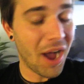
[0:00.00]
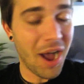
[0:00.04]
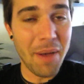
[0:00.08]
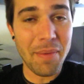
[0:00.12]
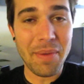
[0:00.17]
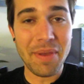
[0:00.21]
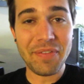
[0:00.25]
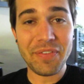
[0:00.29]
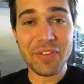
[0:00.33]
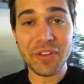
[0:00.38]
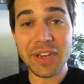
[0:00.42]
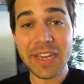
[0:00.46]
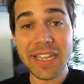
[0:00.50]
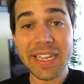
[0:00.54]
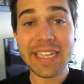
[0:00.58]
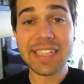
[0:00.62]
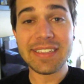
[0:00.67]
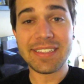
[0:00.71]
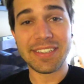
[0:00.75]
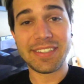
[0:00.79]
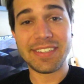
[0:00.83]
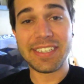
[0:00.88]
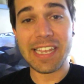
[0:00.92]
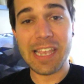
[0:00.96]
If you didn't
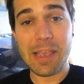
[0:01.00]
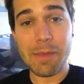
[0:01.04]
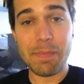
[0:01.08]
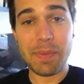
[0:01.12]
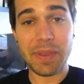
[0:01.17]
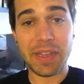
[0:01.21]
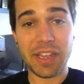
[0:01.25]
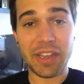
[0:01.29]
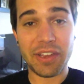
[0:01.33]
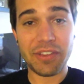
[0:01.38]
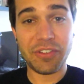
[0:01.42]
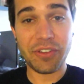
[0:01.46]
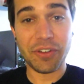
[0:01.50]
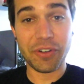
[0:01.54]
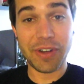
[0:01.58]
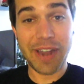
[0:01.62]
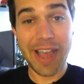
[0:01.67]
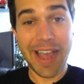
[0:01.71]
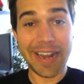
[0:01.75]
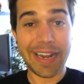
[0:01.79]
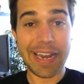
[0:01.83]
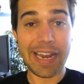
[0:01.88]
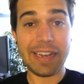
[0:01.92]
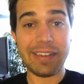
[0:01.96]
get to see it because you're
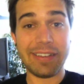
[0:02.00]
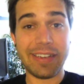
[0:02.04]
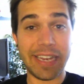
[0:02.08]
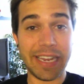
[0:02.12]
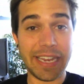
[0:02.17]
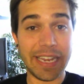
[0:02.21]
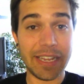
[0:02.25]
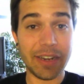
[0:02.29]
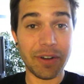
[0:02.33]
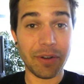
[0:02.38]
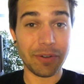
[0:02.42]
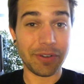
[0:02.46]
not 18